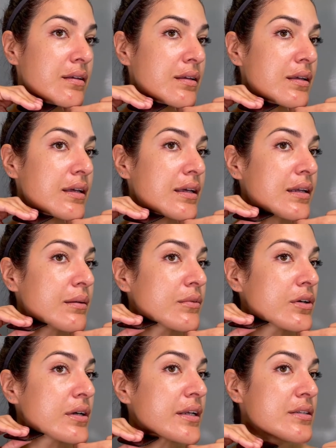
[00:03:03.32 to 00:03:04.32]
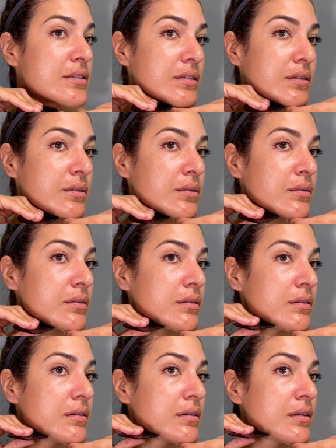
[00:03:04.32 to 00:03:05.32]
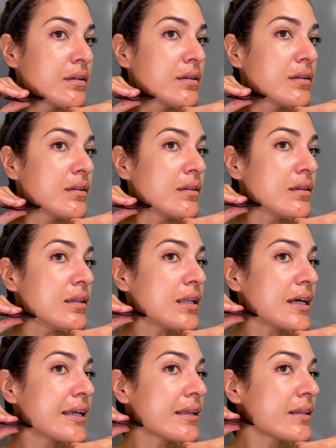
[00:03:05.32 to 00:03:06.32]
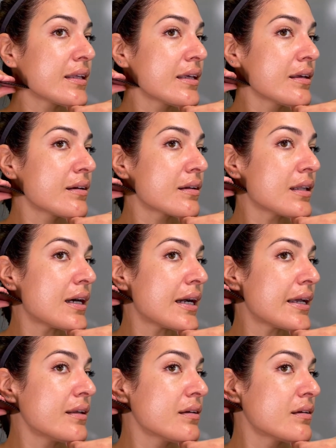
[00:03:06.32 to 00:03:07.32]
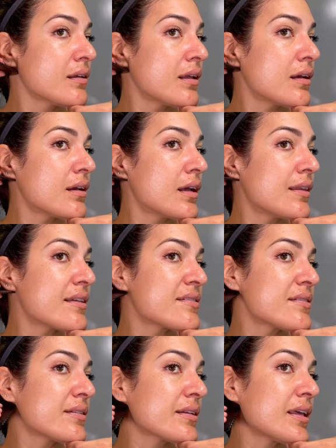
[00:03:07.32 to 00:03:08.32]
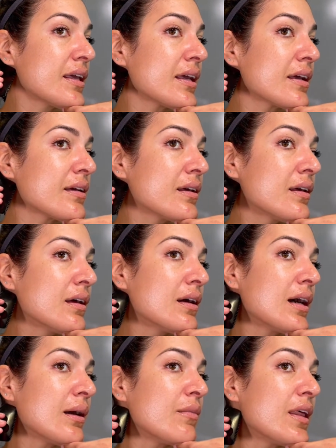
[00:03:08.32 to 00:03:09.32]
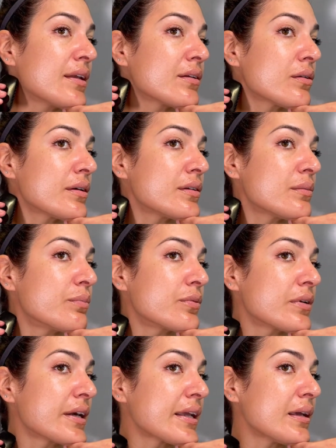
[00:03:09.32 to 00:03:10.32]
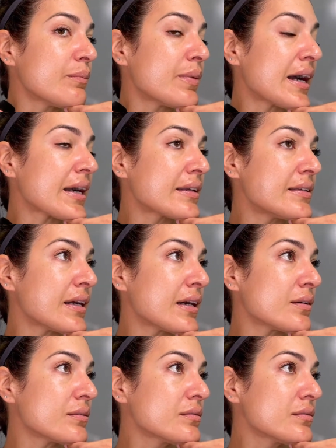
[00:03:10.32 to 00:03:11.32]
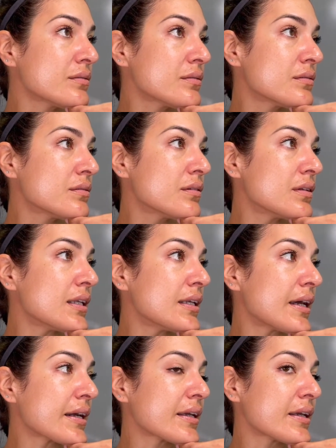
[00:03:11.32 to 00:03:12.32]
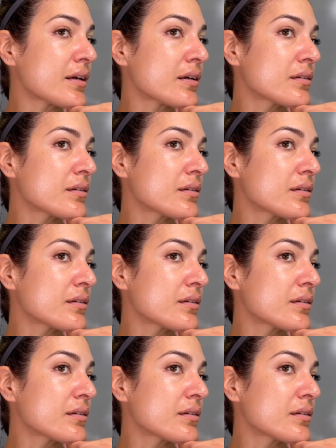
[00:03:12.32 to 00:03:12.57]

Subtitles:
and I'm going to lightly glide, and this is a key. I'm then going to bring it back down the neck here.